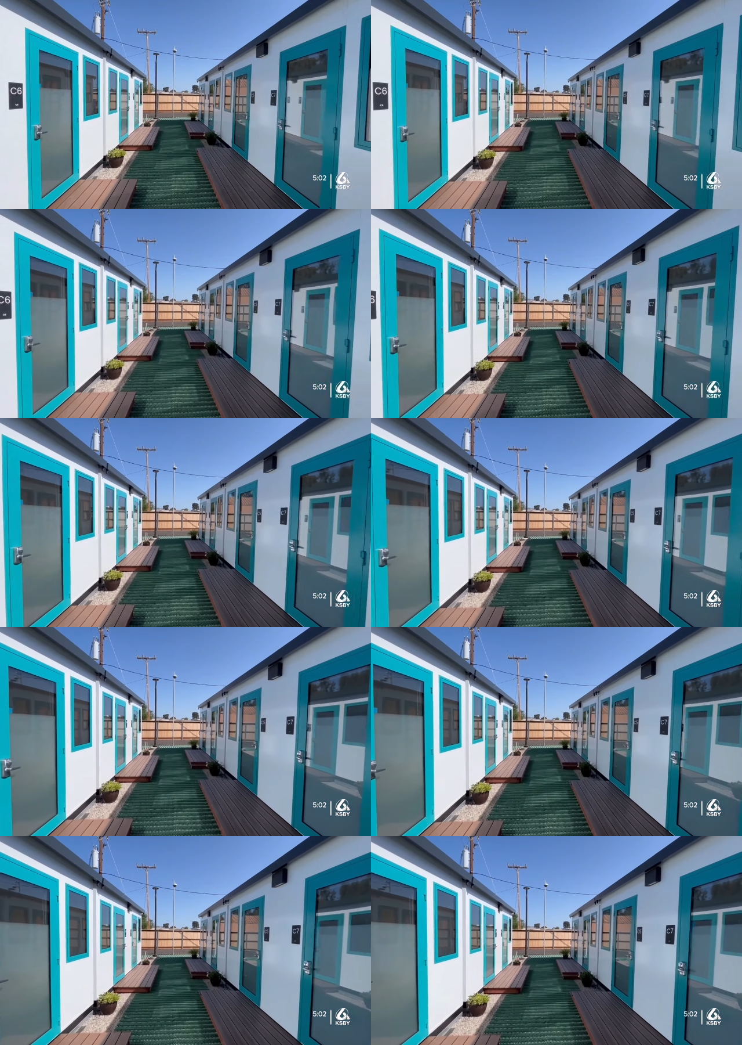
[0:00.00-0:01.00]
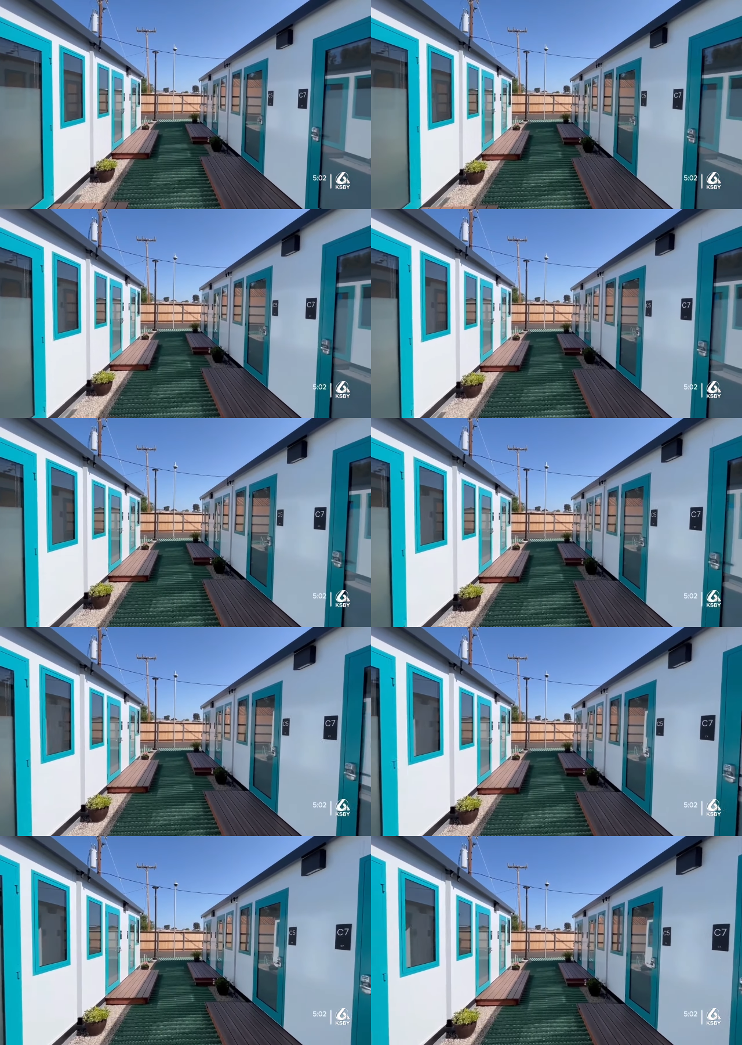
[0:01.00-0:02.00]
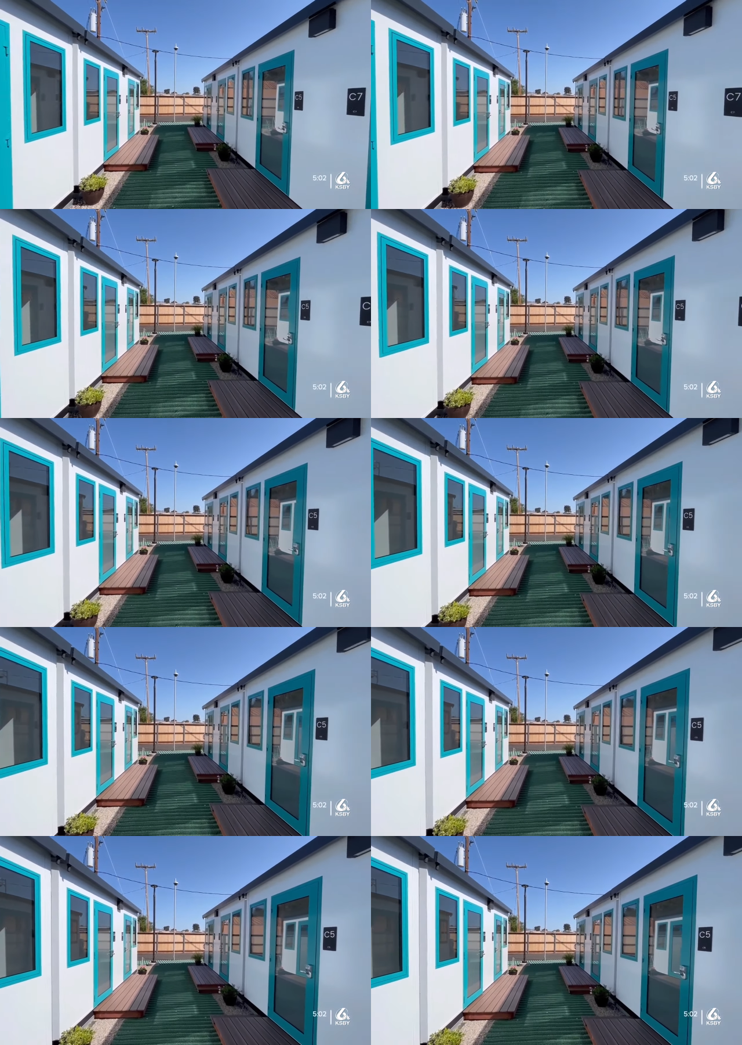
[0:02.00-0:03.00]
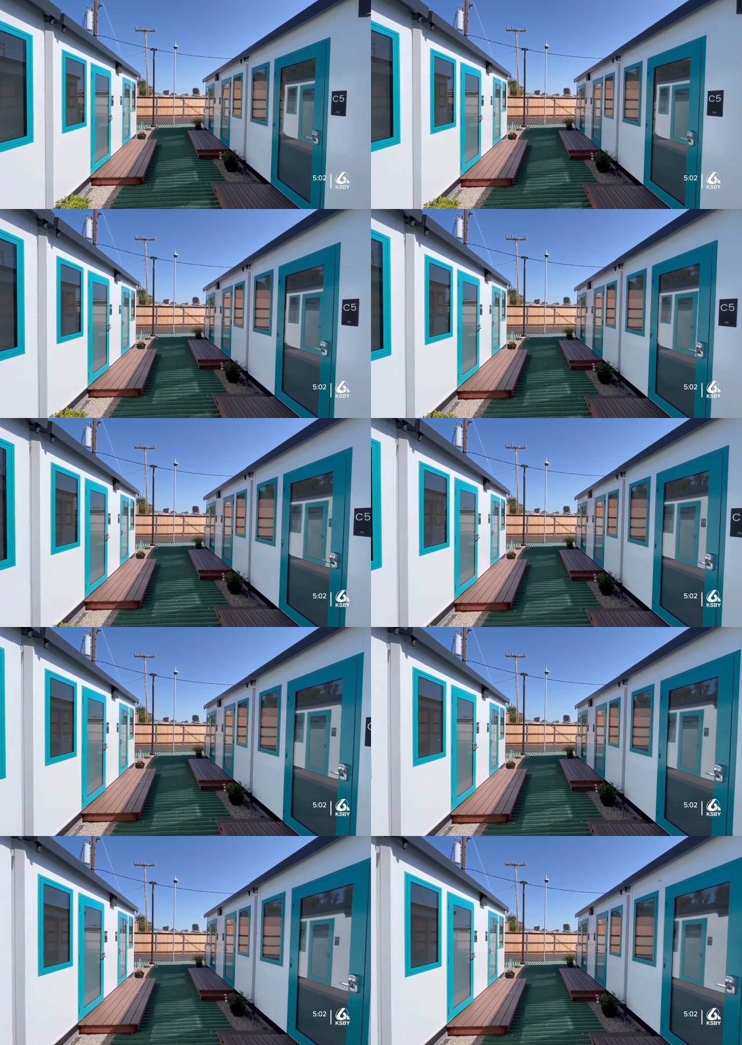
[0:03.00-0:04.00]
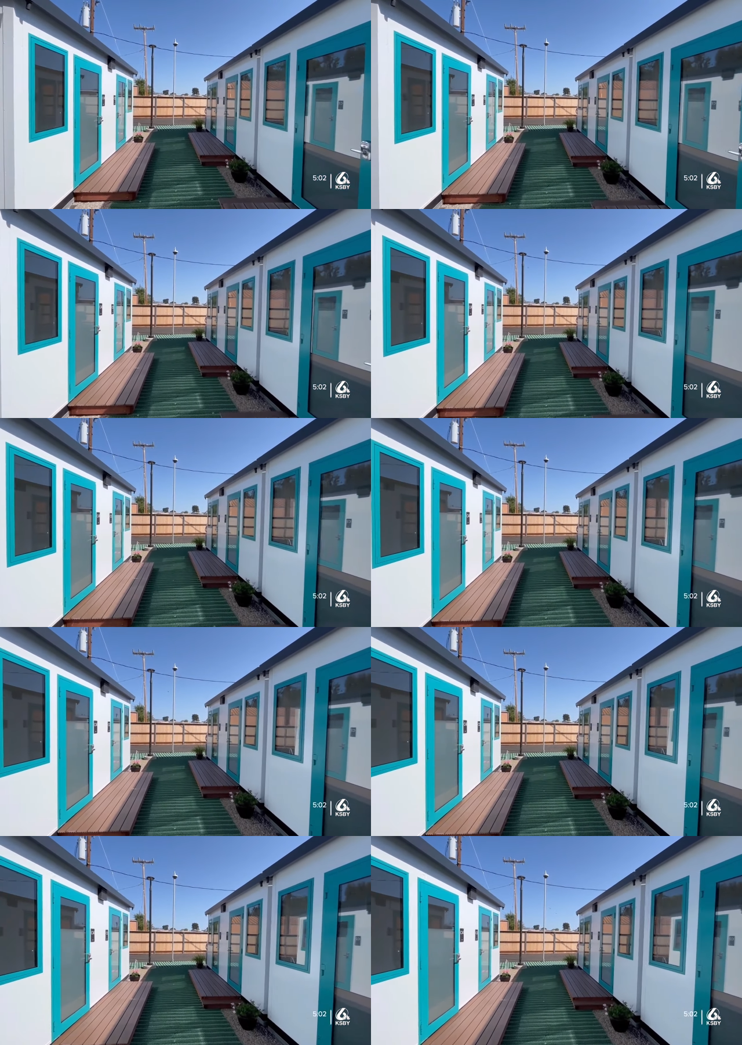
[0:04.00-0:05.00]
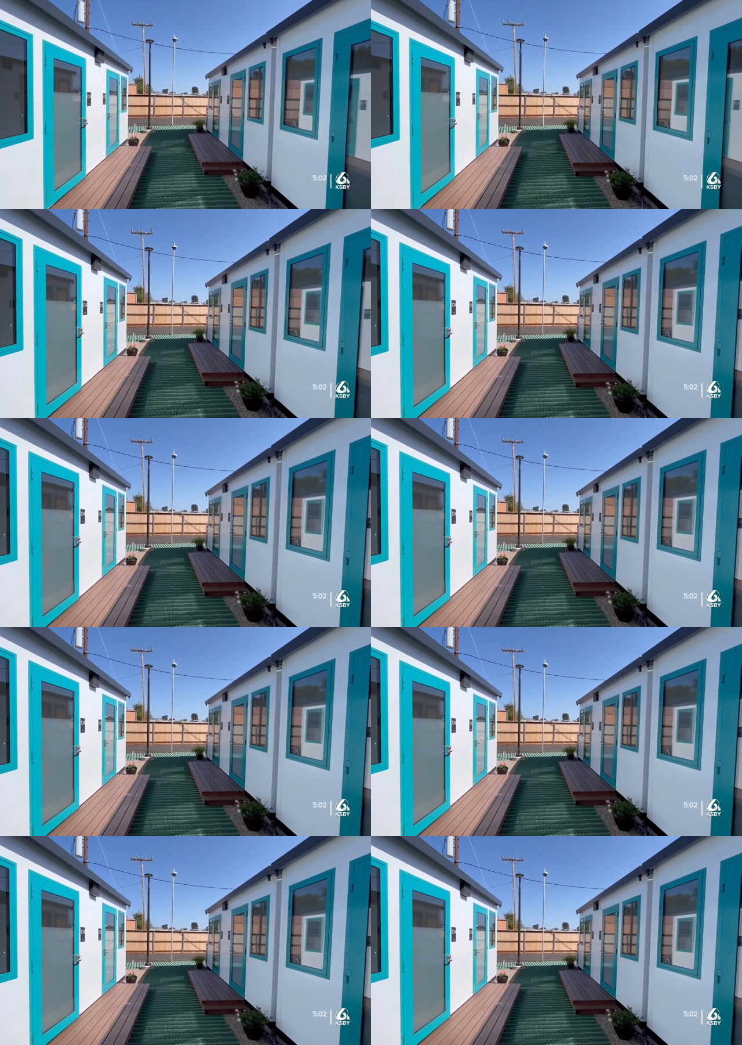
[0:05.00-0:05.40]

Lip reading: Nobody's mouth can be seen.